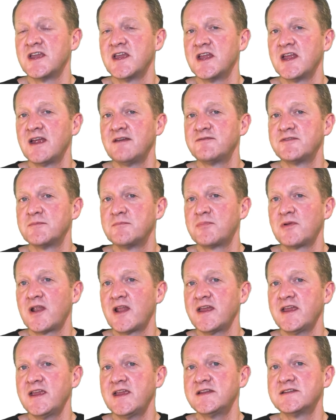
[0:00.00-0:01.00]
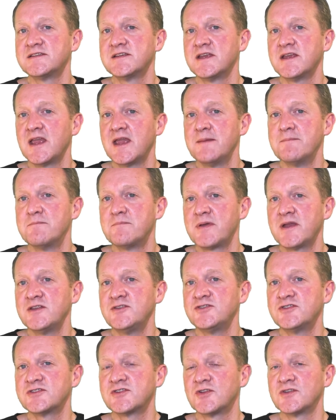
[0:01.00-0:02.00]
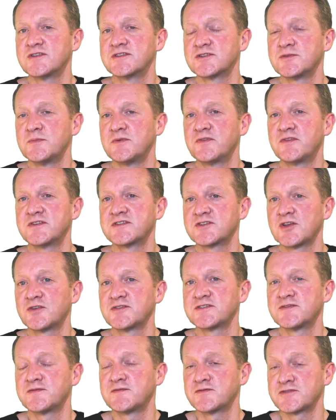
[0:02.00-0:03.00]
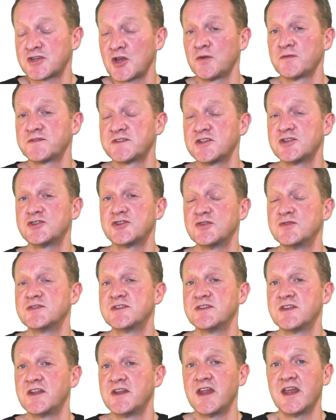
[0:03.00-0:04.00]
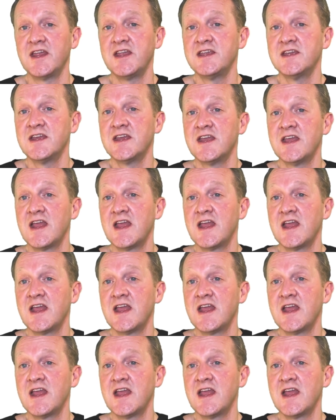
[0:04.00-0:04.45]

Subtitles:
If the blade impinges on some of the soft tissues in the knee,